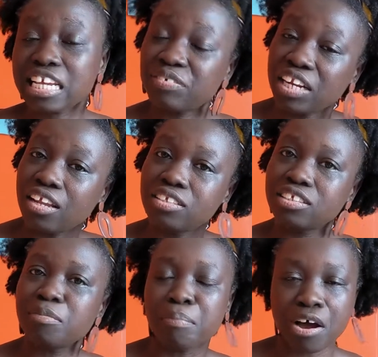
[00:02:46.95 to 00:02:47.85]
definitely
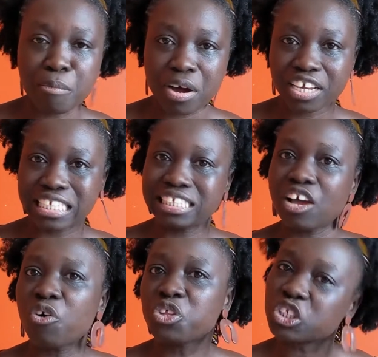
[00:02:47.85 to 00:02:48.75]
London, bar market's
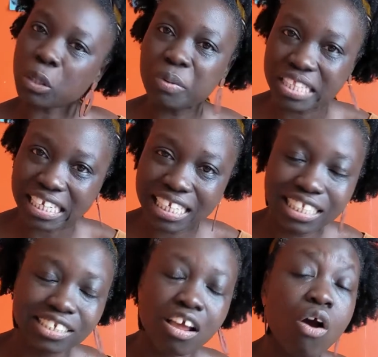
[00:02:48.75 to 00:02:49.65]
on the top of the
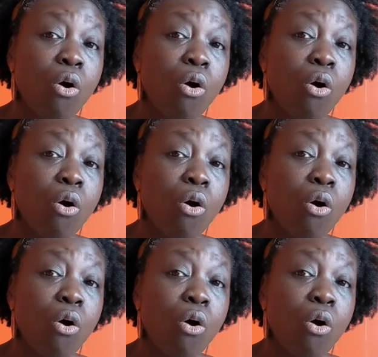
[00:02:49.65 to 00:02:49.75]
list,